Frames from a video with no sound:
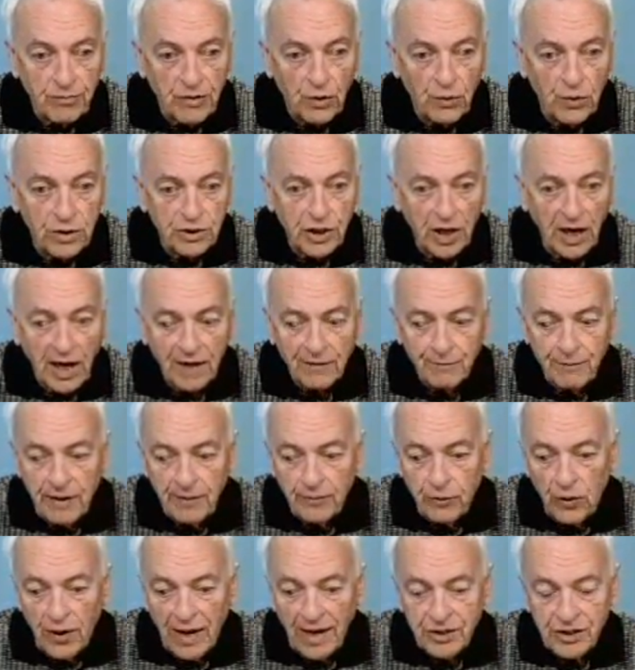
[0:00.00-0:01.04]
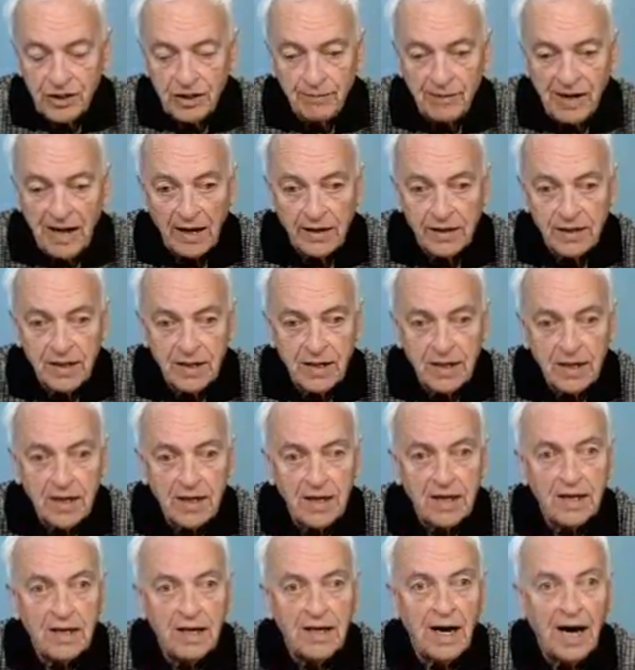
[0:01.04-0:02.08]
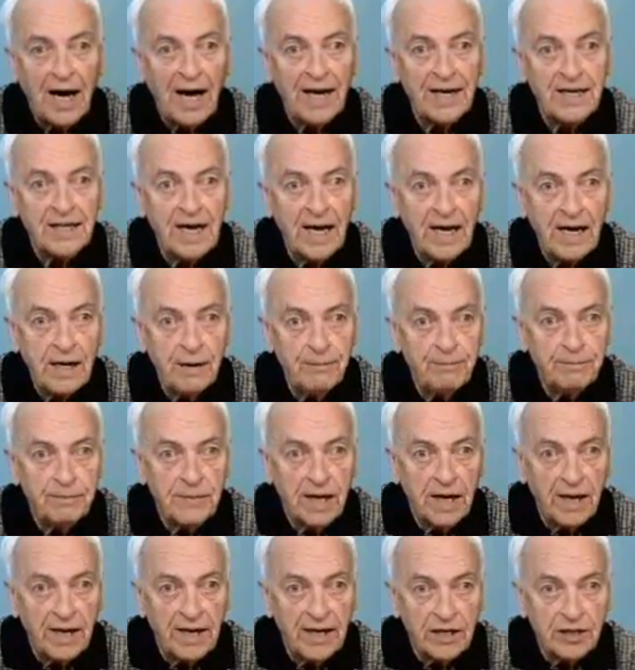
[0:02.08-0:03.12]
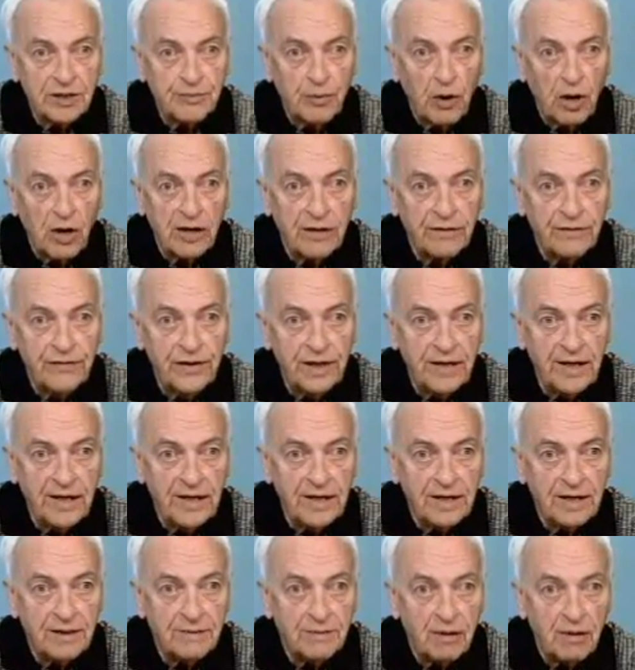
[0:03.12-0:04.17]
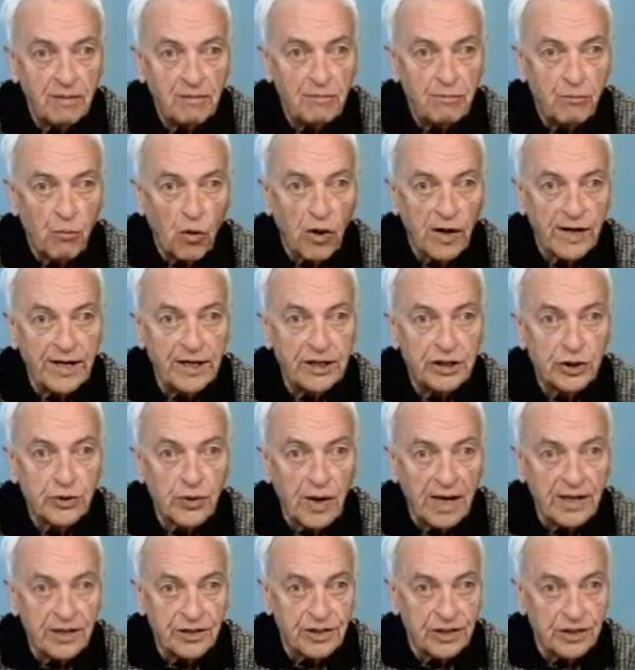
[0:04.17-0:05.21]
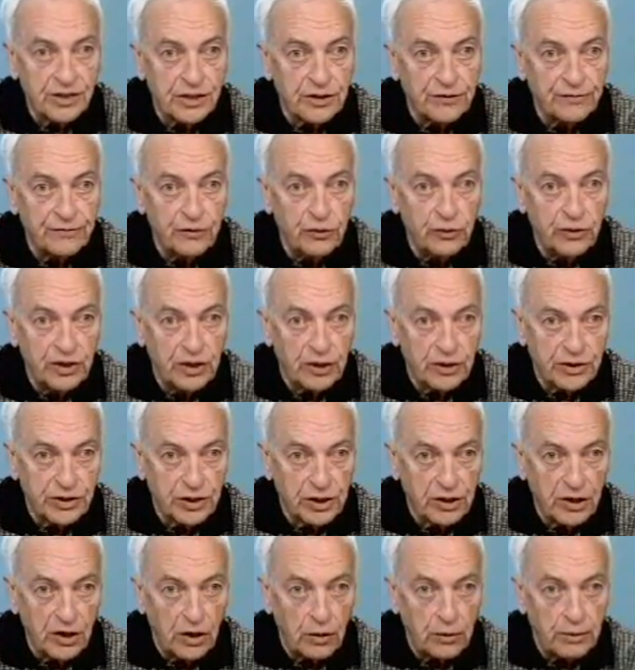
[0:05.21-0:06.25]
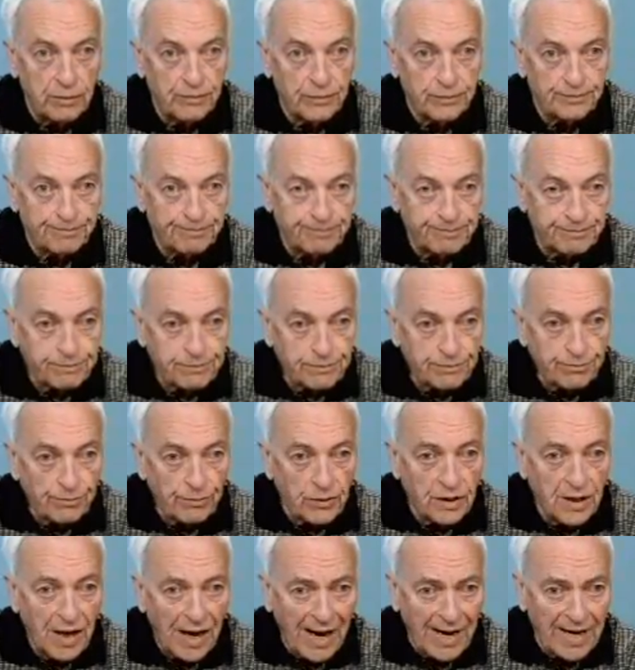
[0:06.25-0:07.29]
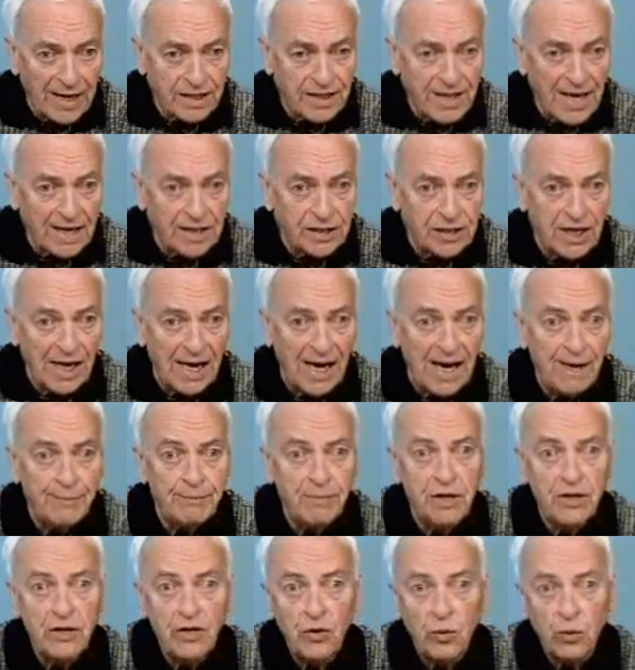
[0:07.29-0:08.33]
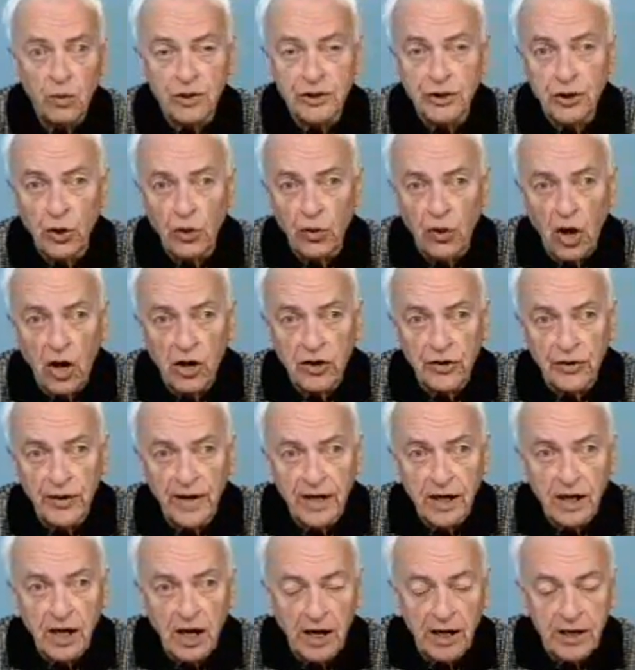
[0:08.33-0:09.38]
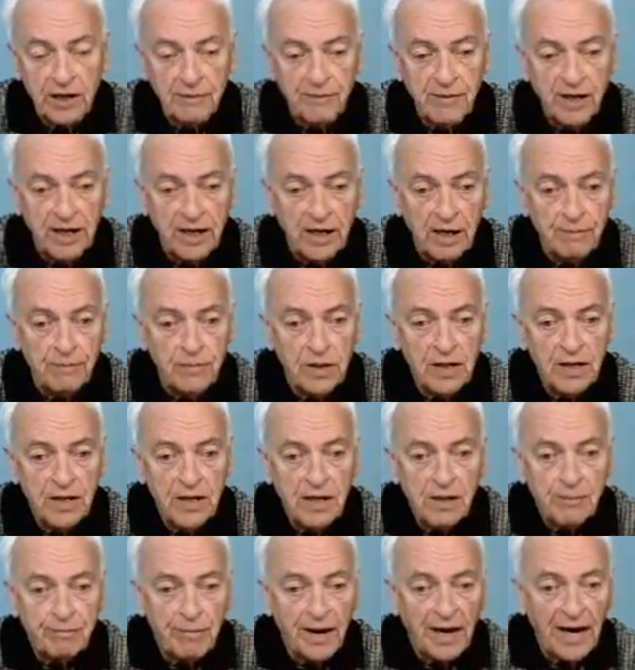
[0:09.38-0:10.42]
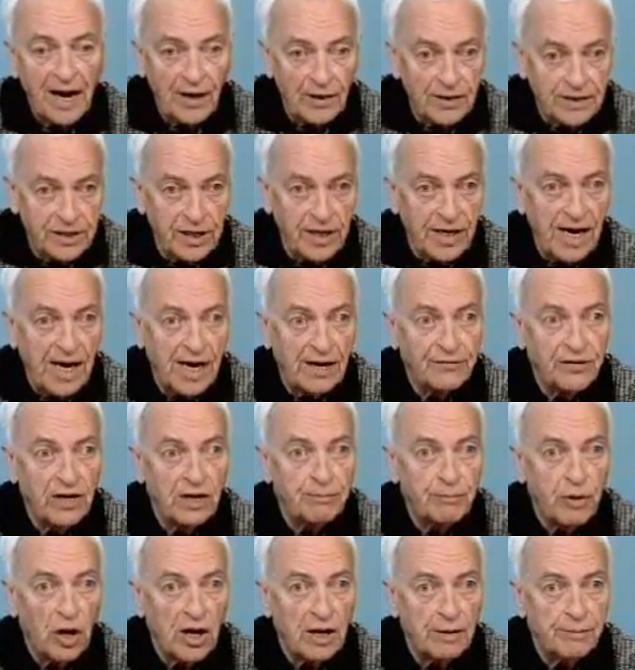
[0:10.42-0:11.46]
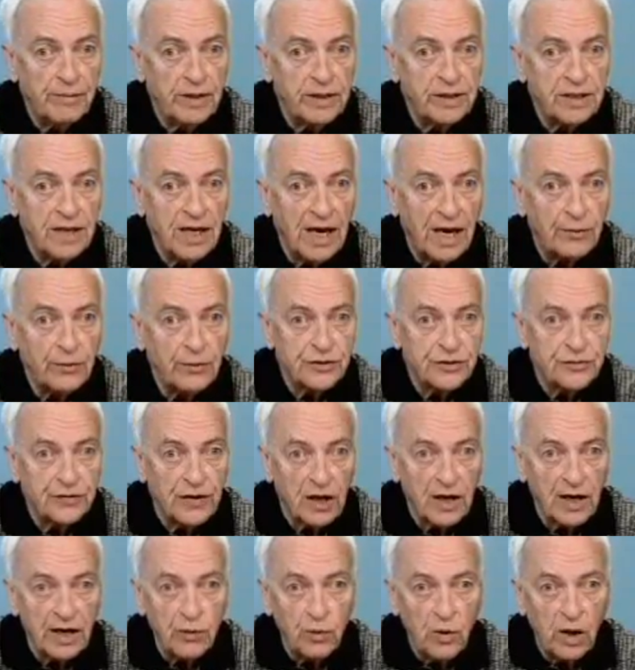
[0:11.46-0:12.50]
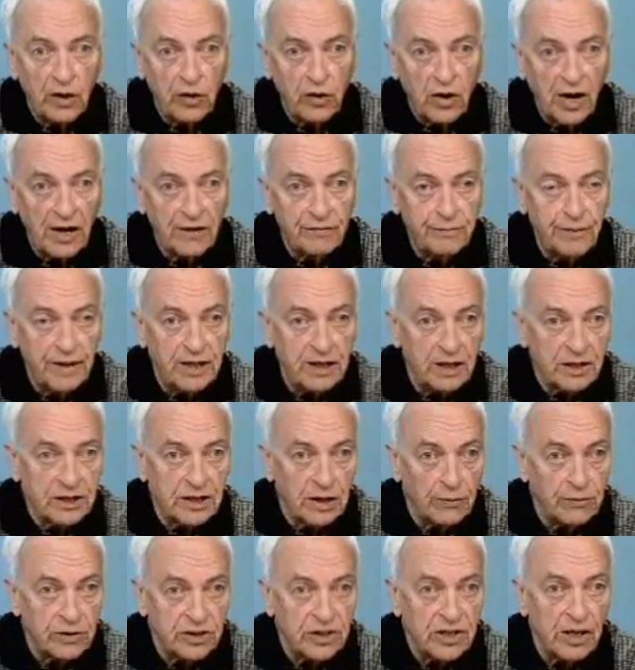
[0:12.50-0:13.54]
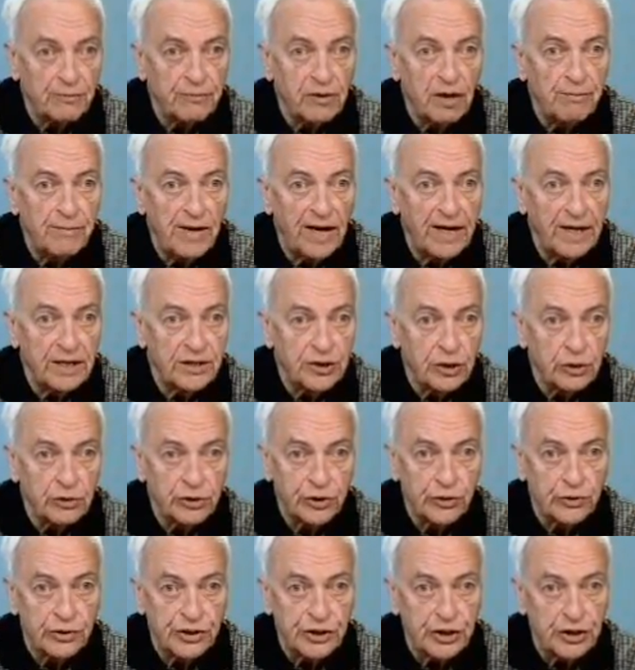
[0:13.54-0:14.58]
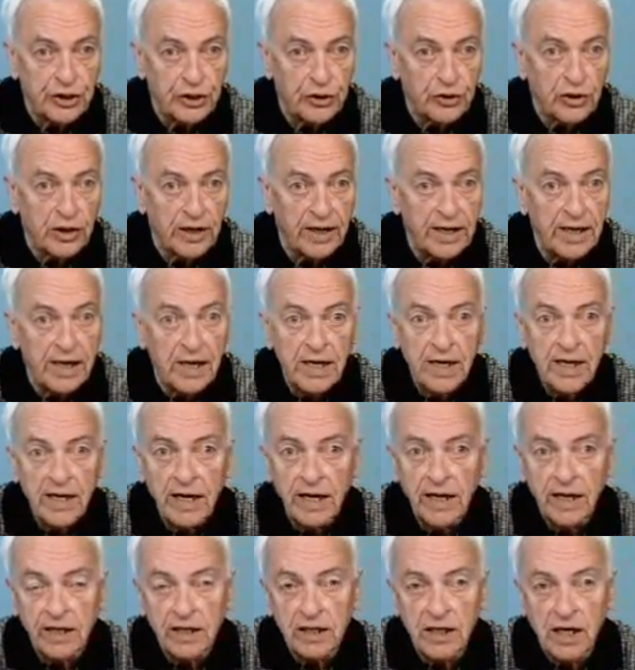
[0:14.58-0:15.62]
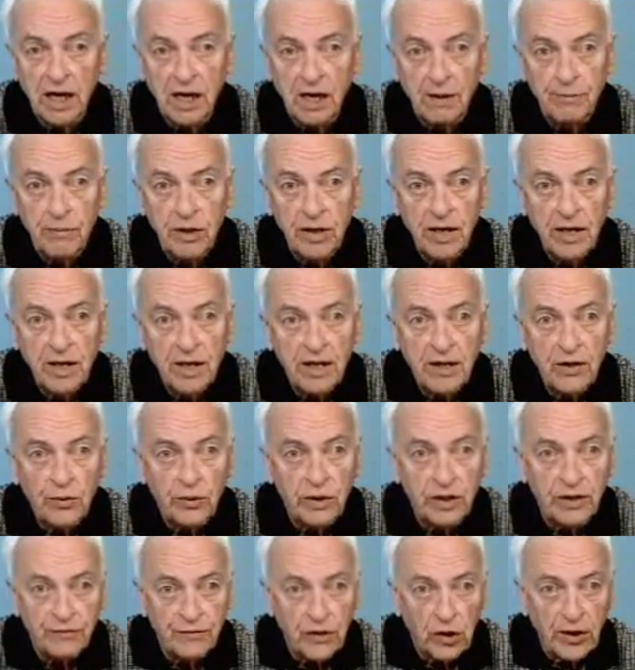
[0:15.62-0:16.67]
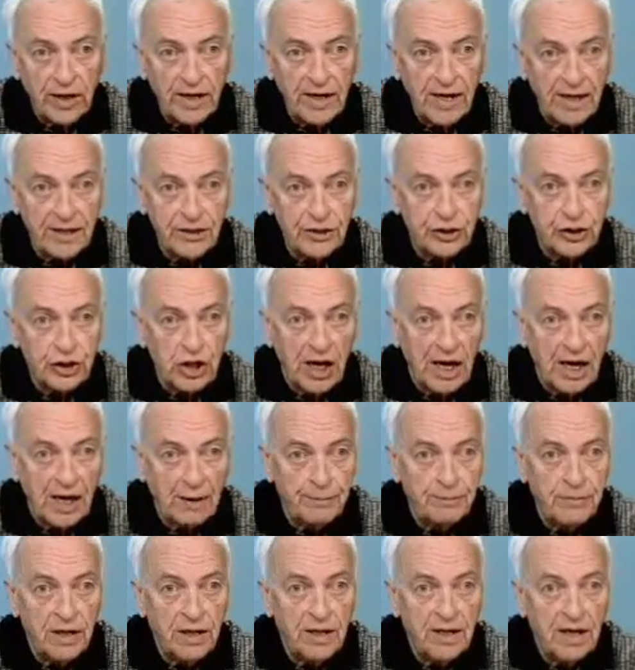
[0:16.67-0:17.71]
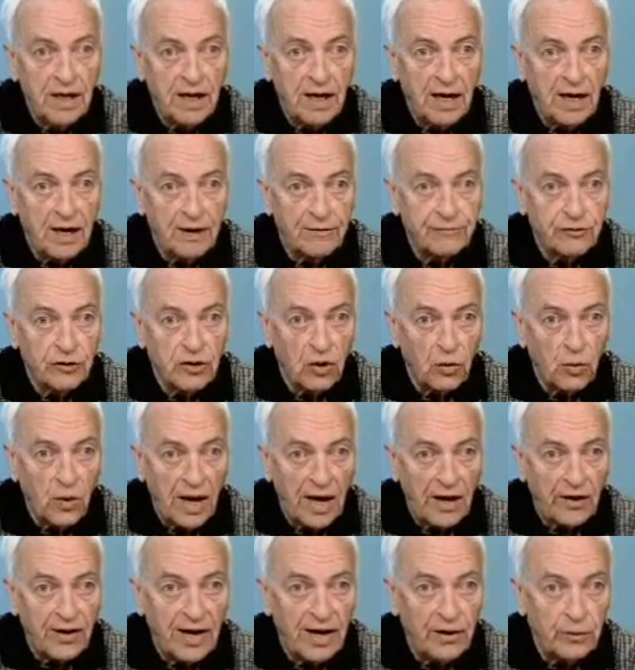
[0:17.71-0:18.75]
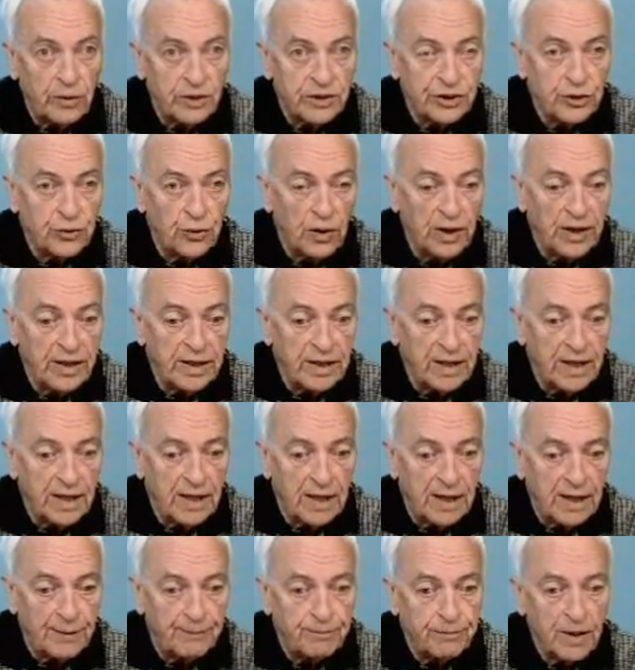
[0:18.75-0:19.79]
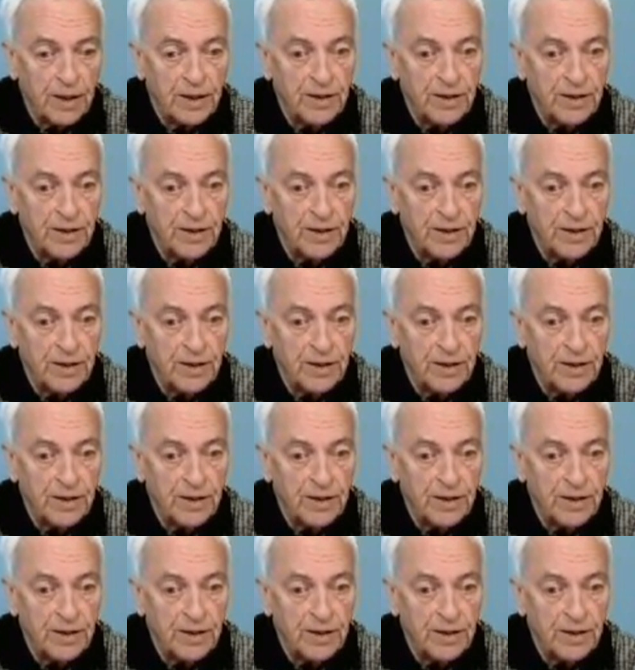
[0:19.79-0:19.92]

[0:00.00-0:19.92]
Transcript: which a lot of people ask about, I came as part of the mortgage crisis a few years ago. I, at that time, was no longer in a condominium, but I did have an apartment. I fairly well off because I was supplementing Social Security income with a very nice job. For a while, I was doing the